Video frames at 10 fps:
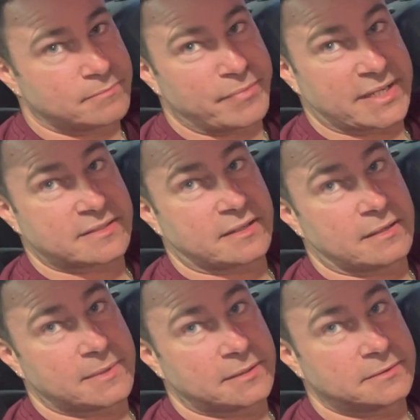bigger
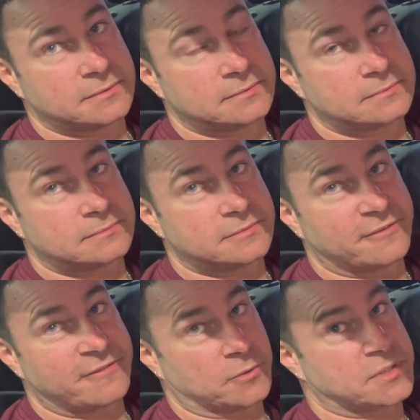turbo,
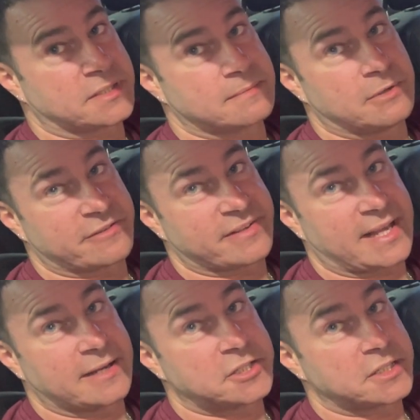fuel system
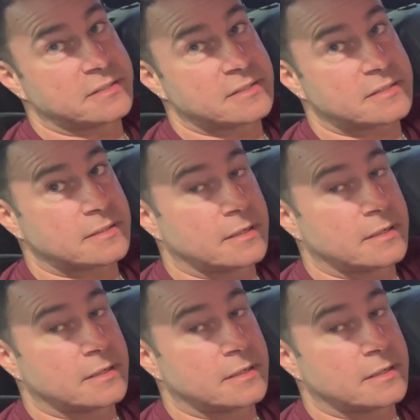modifications,